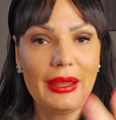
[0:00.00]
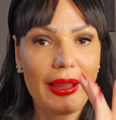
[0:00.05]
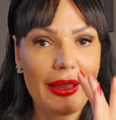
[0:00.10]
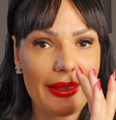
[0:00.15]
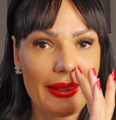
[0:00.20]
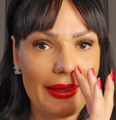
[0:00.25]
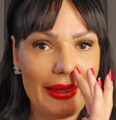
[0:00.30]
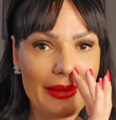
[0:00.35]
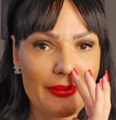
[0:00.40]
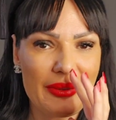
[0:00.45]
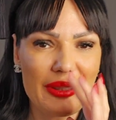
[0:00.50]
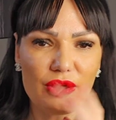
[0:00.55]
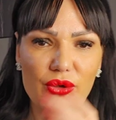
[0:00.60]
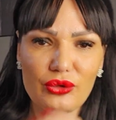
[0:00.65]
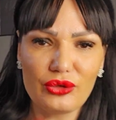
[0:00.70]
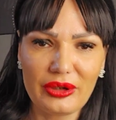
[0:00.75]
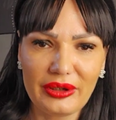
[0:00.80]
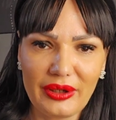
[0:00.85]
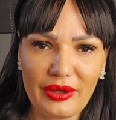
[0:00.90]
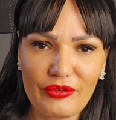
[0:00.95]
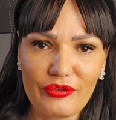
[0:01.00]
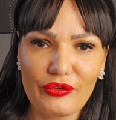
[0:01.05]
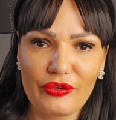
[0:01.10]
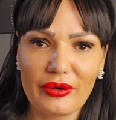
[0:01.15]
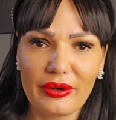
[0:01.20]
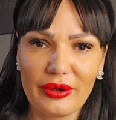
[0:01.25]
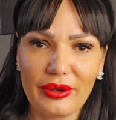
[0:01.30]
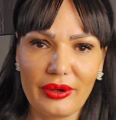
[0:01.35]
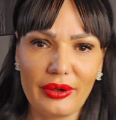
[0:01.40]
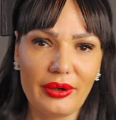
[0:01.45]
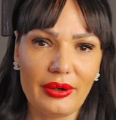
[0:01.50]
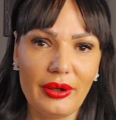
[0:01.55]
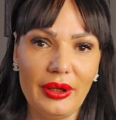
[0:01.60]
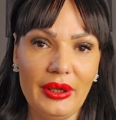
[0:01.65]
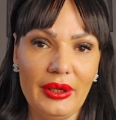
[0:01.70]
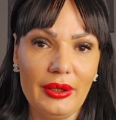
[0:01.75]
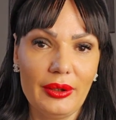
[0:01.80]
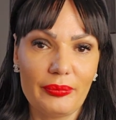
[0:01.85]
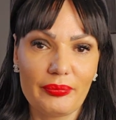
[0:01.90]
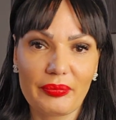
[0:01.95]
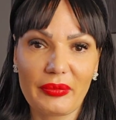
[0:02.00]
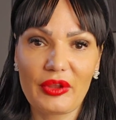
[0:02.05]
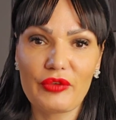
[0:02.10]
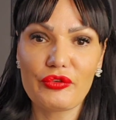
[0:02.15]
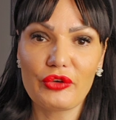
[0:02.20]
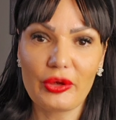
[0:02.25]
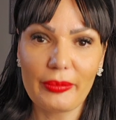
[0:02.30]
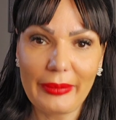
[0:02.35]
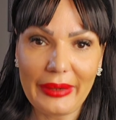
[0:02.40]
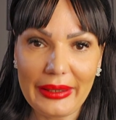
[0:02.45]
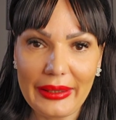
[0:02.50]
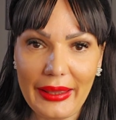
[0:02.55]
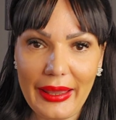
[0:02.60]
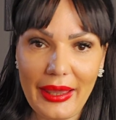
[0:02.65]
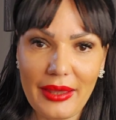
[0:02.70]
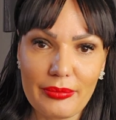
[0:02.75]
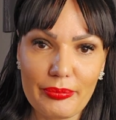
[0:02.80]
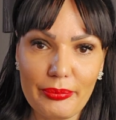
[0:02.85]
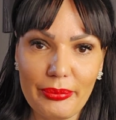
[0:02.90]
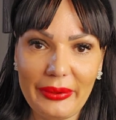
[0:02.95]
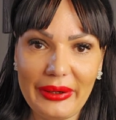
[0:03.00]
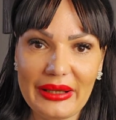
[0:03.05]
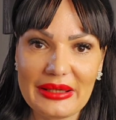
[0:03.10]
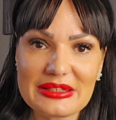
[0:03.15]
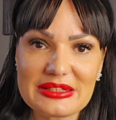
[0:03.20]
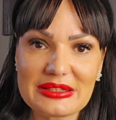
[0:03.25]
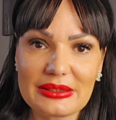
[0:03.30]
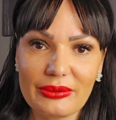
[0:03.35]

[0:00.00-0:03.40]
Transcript: Am I good enough for my Empress?